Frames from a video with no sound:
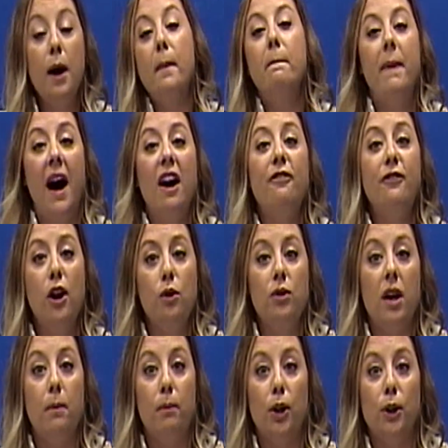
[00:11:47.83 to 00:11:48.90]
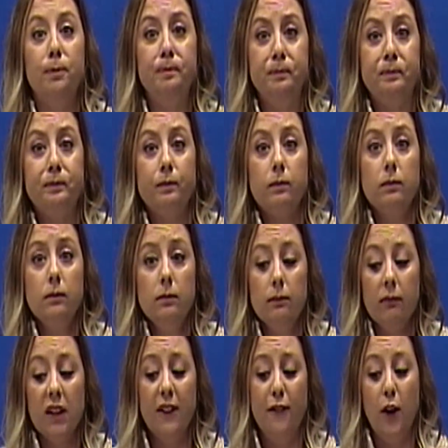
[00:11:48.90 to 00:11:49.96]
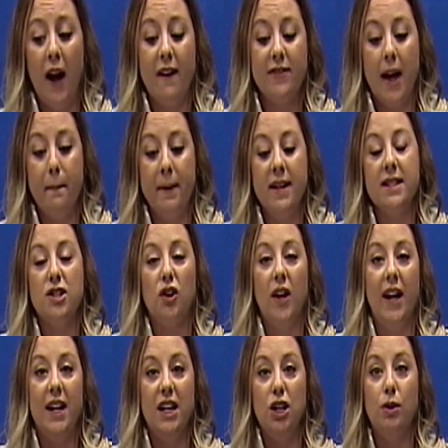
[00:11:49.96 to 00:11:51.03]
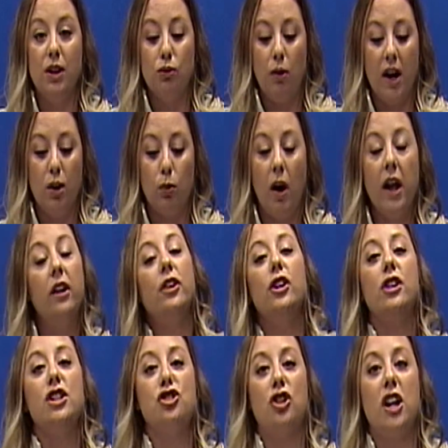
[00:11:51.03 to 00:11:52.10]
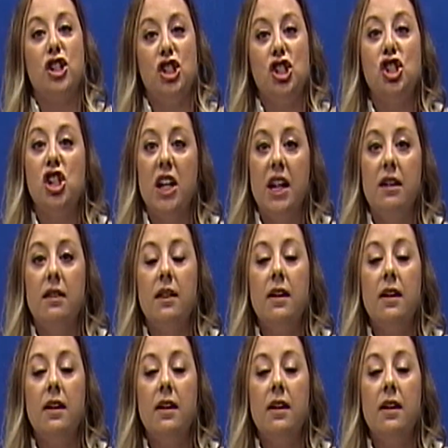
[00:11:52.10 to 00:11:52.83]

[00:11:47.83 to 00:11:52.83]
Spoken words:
My phone number, if you have that pencil handy, you can write it right on your instruction sheet,